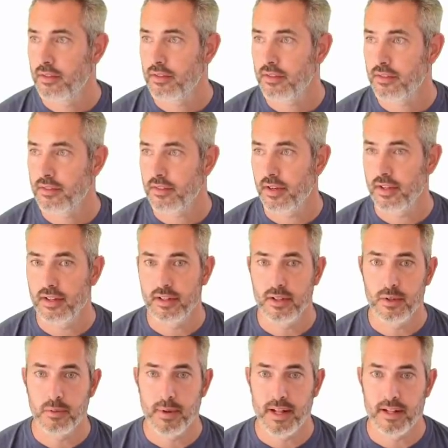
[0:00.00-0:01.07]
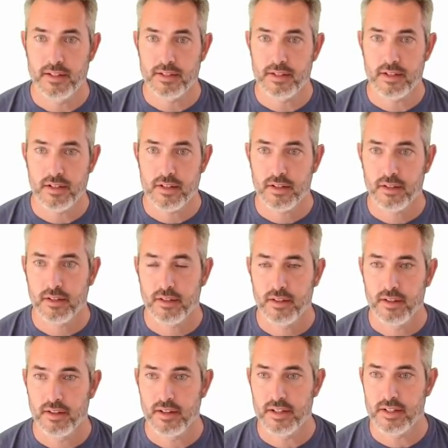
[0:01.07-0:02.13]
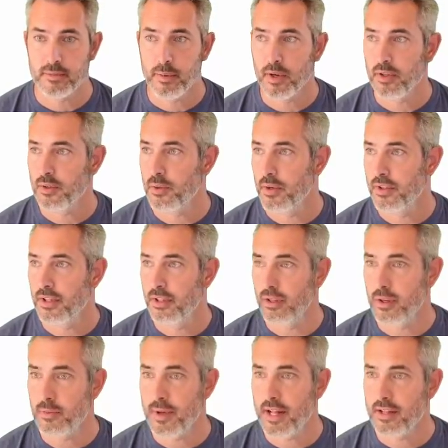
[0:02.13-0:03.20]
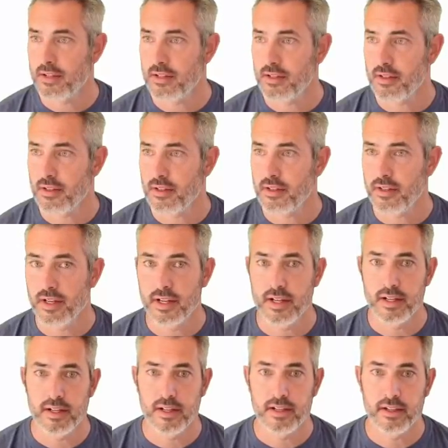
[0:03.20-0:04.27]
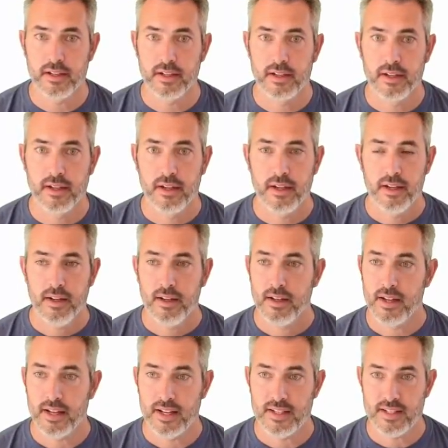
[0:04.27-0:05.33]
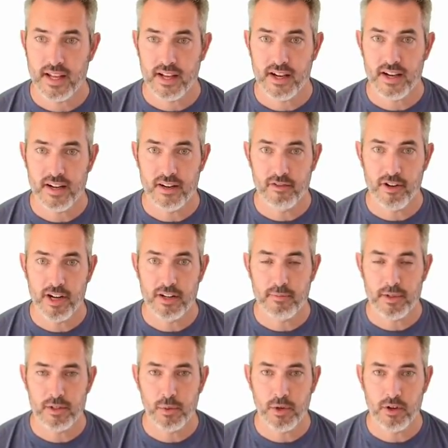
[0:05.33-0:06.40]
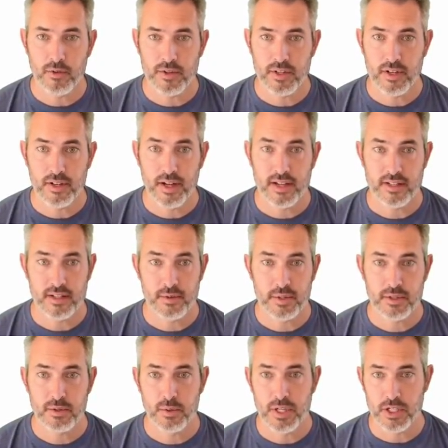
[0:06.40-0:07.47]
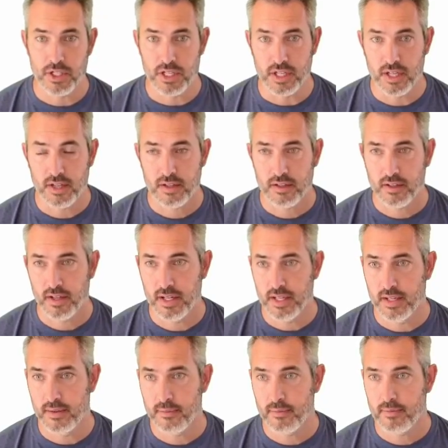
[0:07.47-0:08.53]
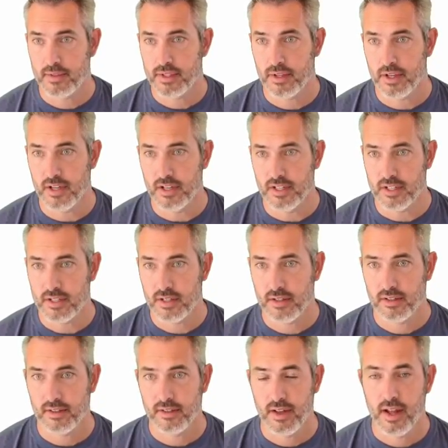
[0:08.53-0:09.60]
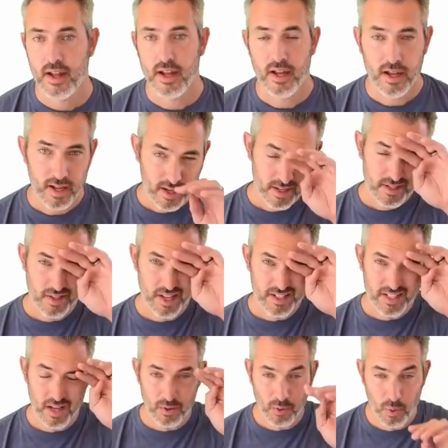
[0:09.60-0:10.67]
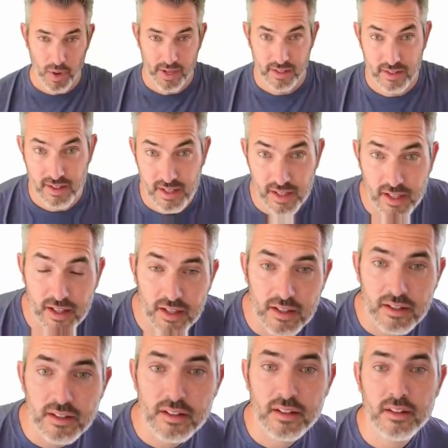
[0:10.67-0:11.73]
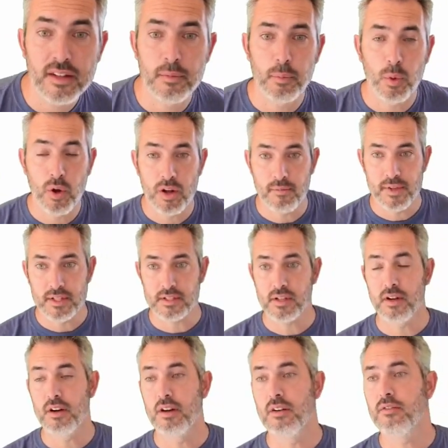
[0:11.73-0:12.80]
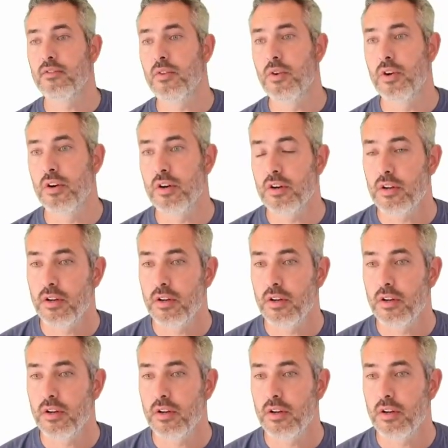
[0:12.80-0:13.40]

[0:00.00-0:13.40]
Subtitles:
Let's try the load balancer. There it is, part 2 on the load balancer, and I guess I caught it right in between it as it was switching. So here it is. So that's how quick the deployments are for